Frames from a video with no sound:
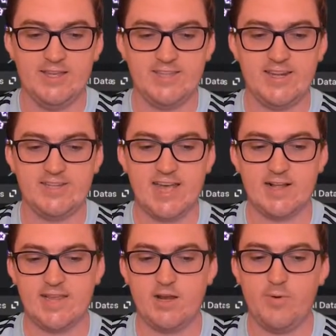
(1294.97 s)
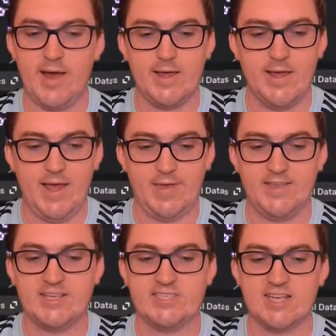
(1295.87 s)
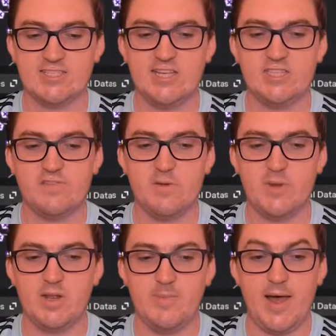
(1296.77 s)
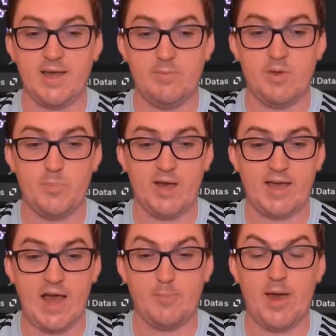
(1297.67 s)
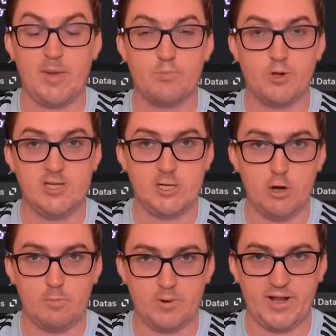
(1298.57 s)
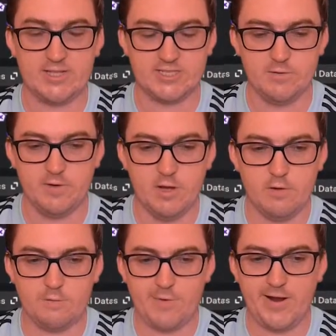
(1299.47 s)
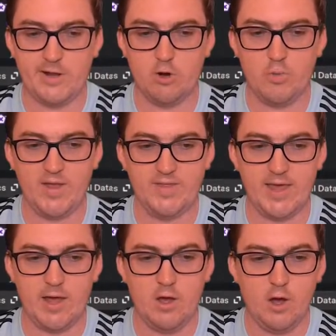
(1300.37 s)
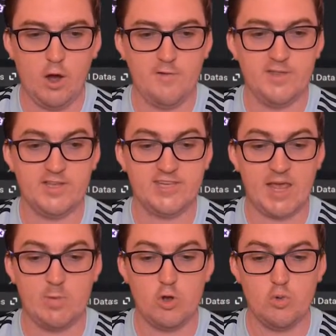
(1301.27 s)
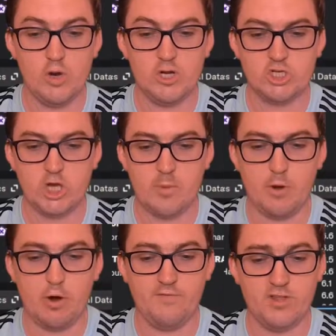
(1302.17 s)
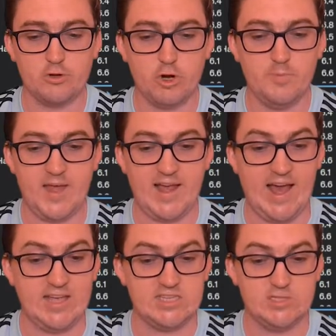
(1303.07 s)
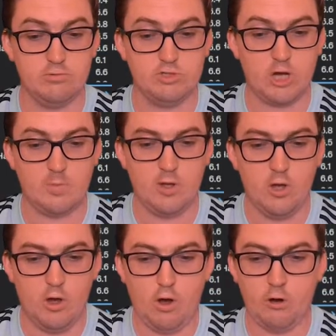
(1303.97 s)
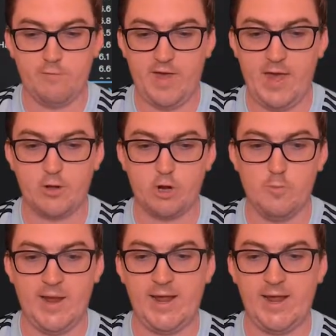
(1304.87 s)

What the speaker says: is there to tuck that away at the 67-minute mark, and we pick up a pretty comprehensive 3-0 win there over the team who were top of the group. They are still top of our group.